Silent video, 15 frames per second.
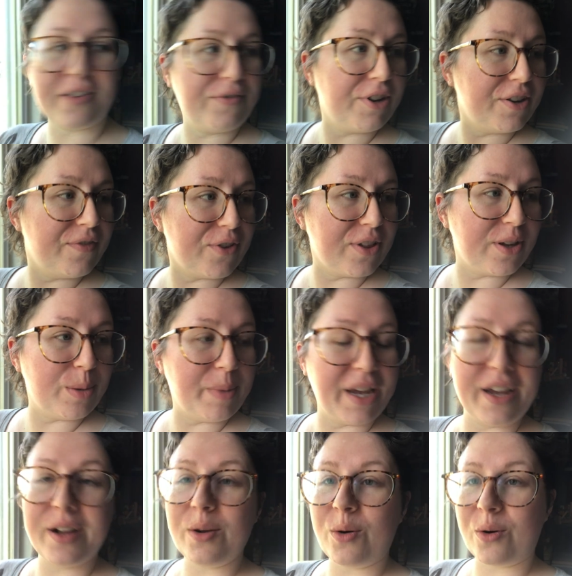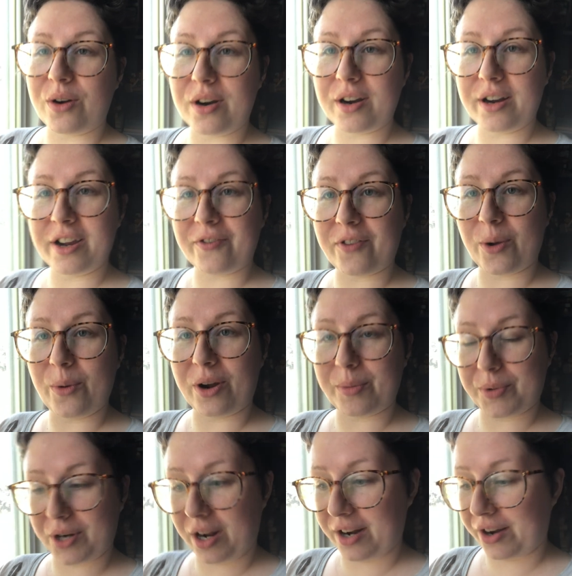and read for a little bit, or if I want to
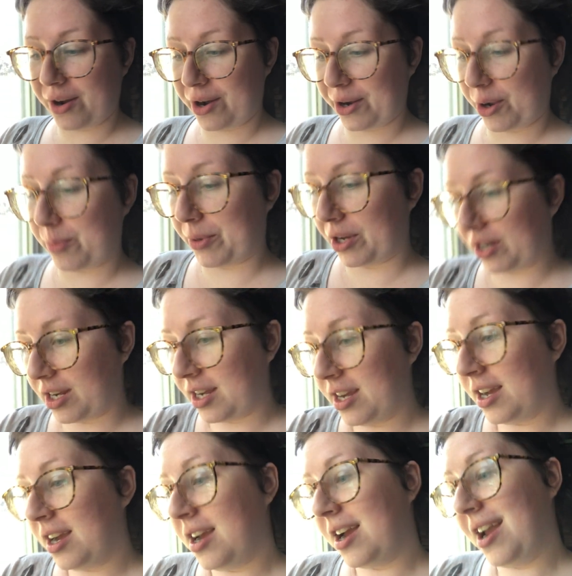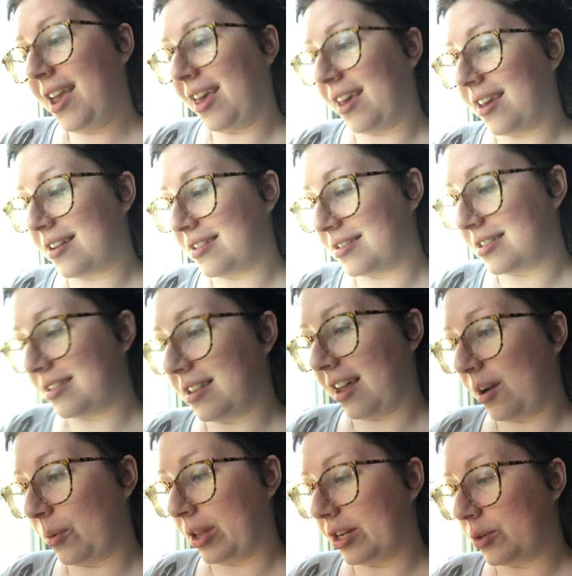put on an audiobook and listen to
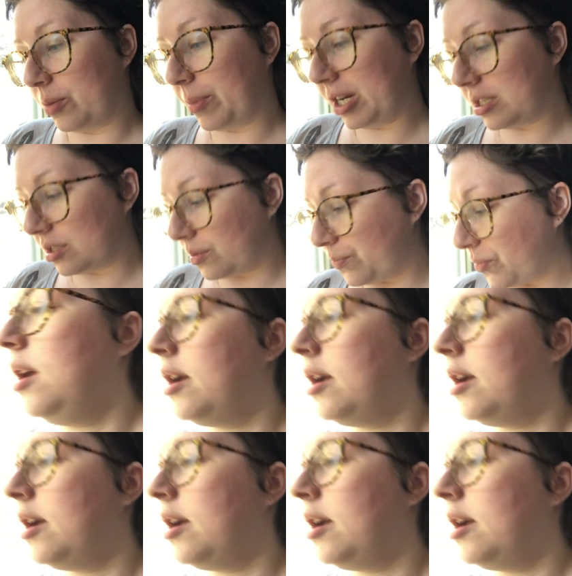that while I do a puzzle.